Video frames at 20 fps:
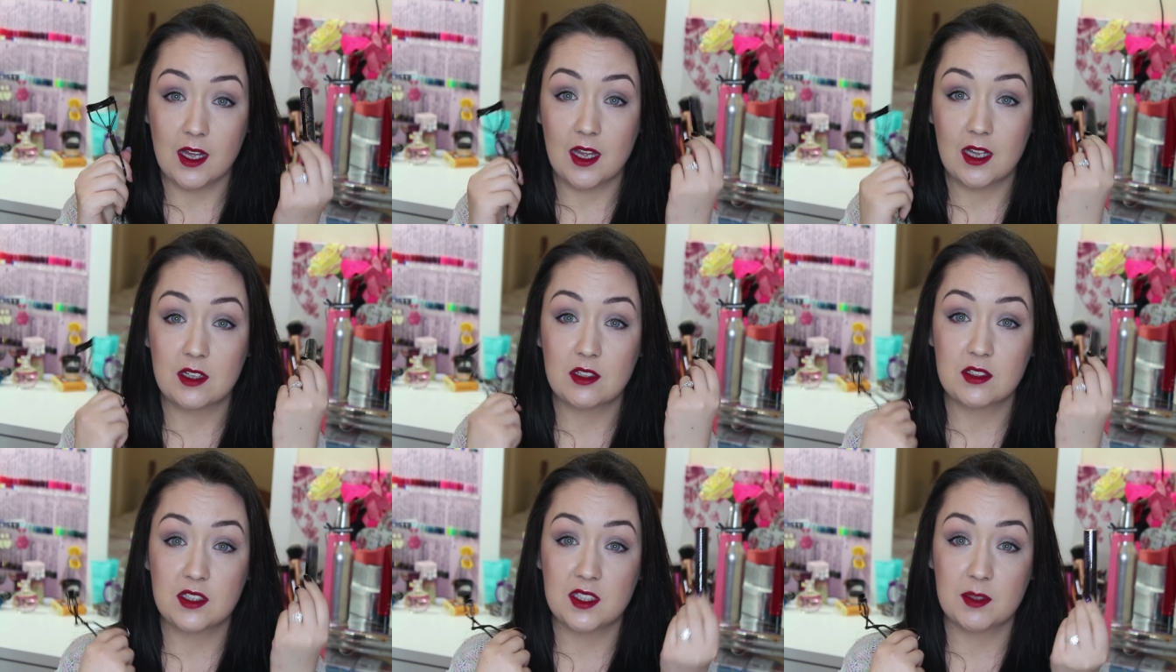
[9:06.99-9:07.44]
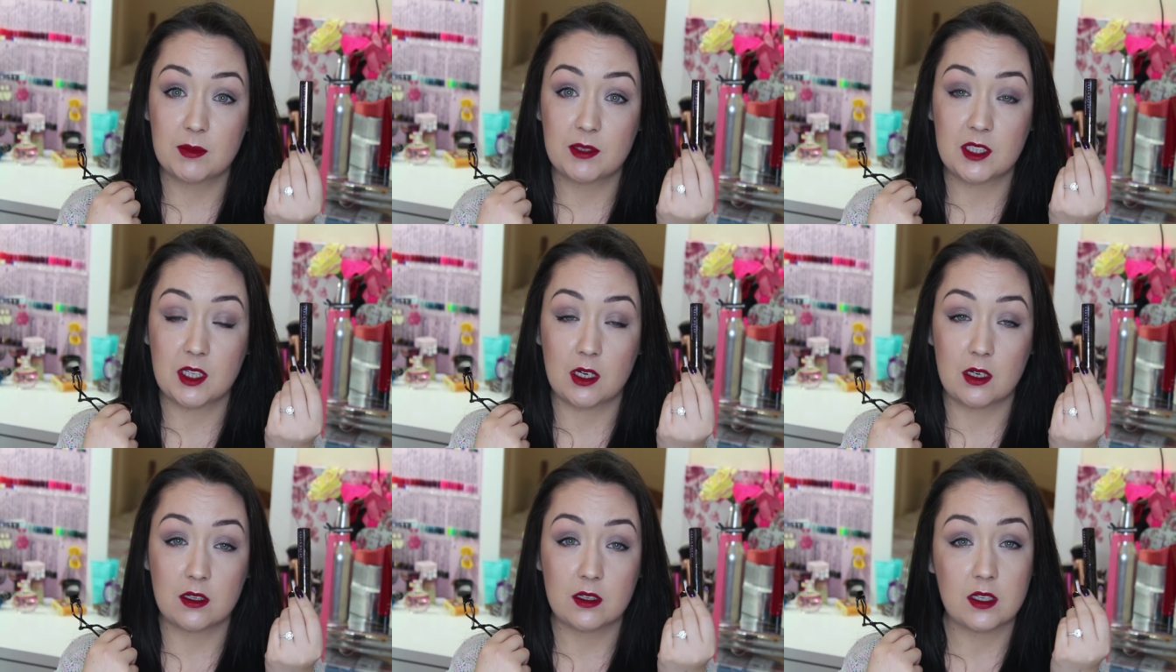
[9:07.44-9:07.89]
And this
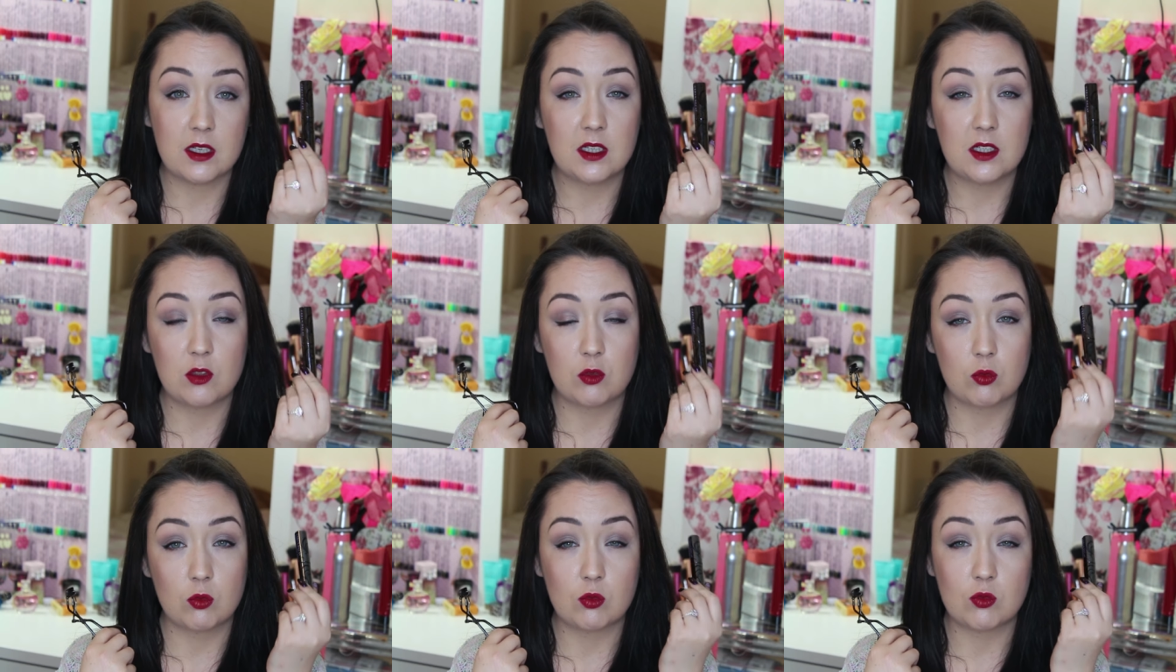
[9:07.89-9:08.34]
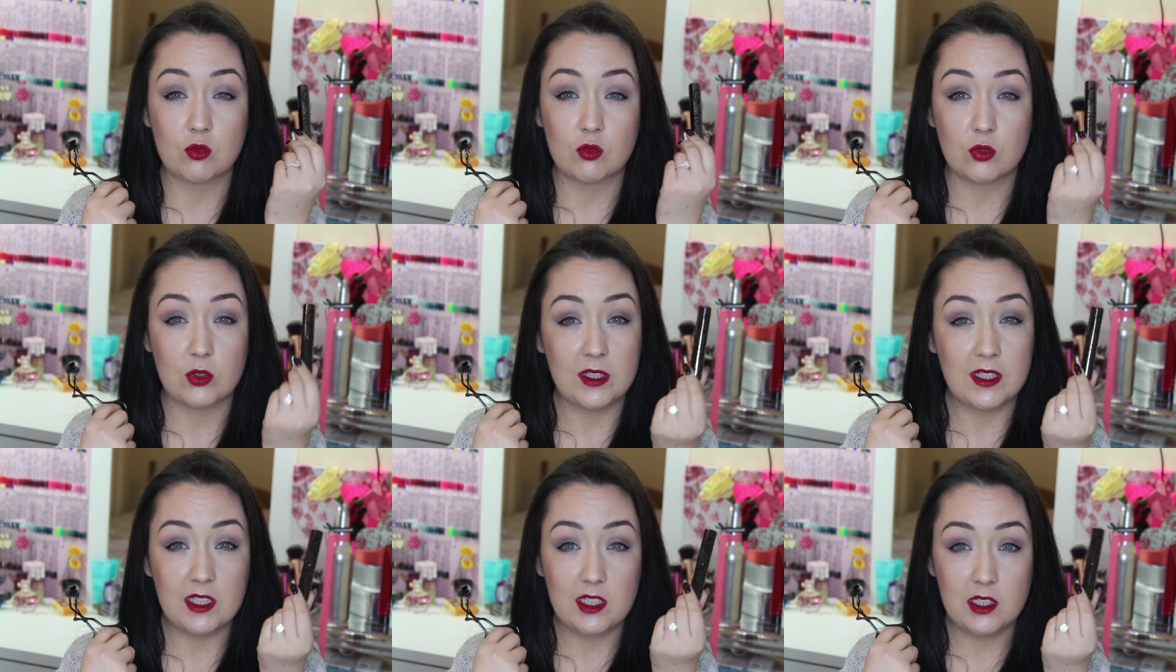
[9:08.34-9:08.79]
mascara is
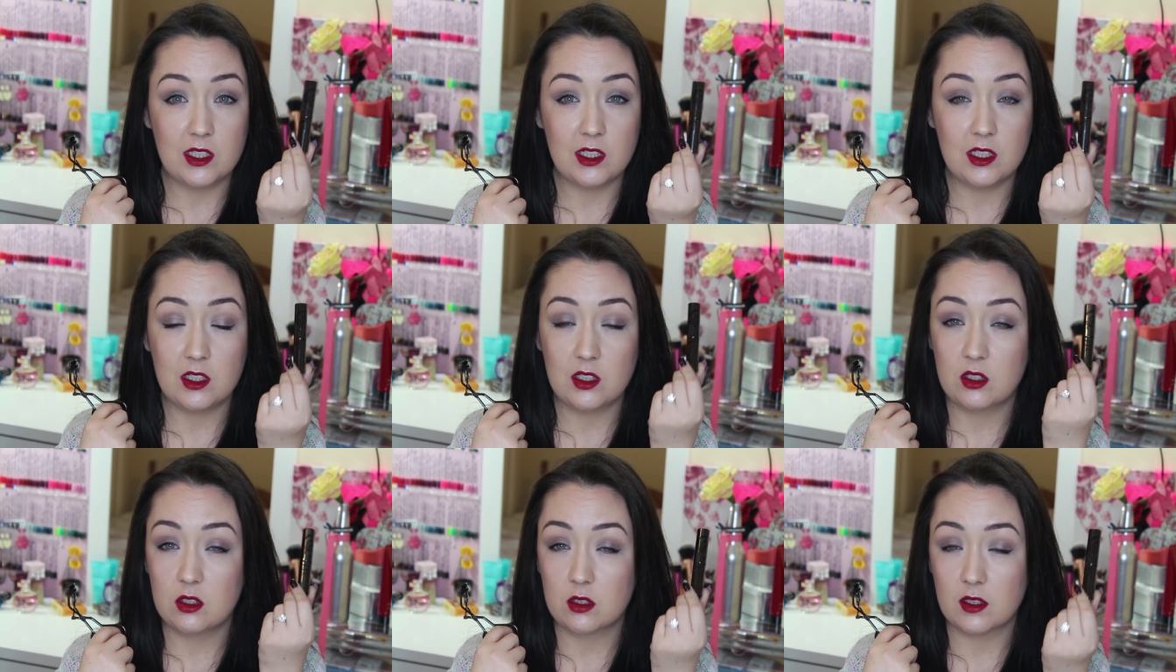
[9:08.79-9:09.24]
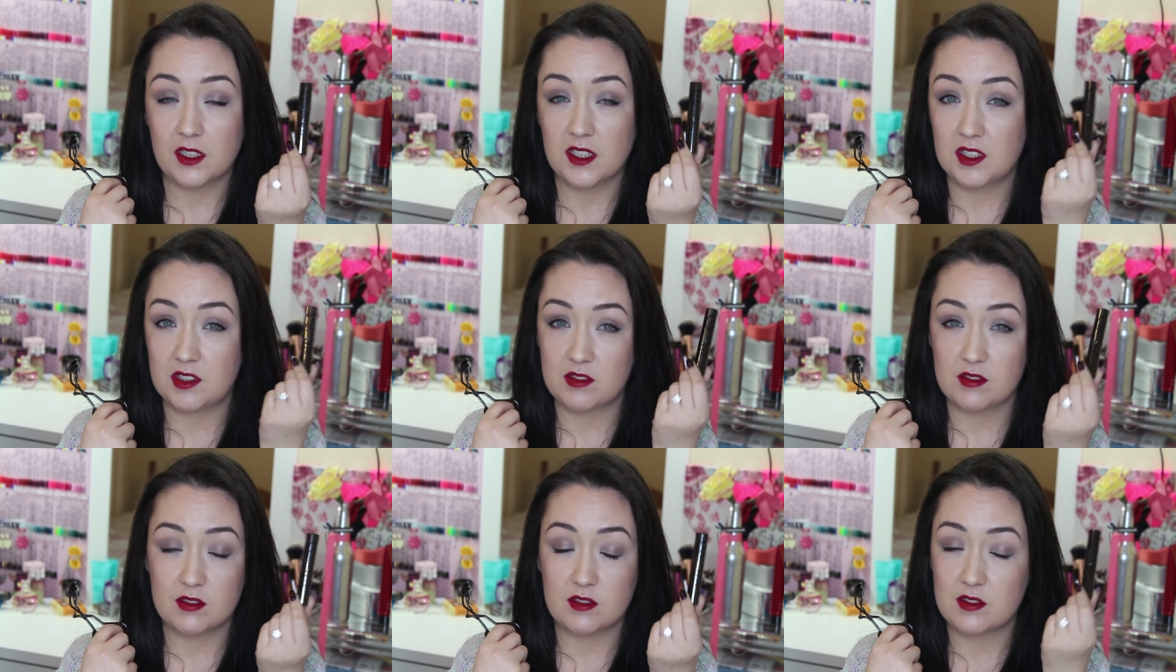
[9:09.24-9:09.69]
really
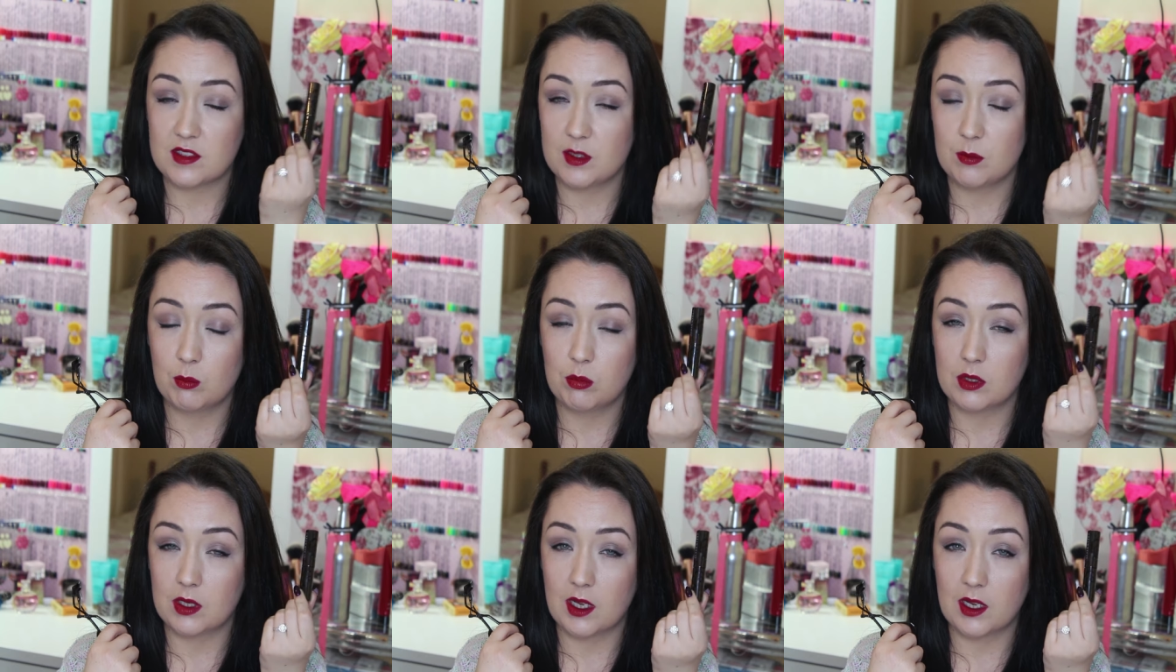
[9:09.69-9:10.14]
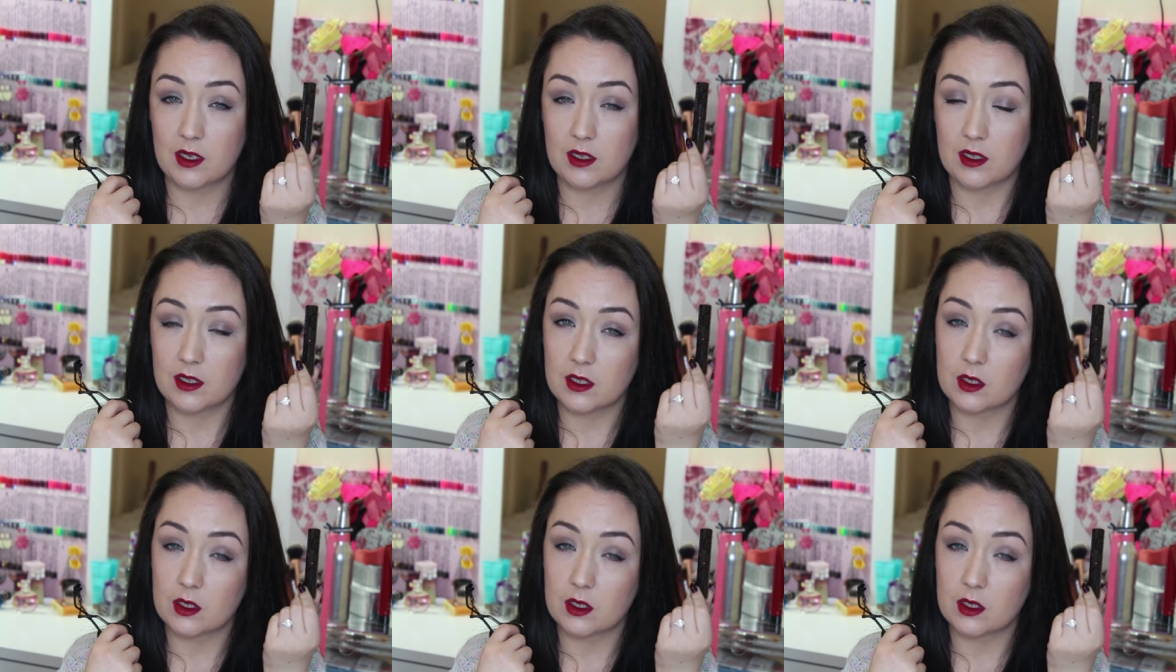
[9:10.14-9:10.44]
nice and deep black,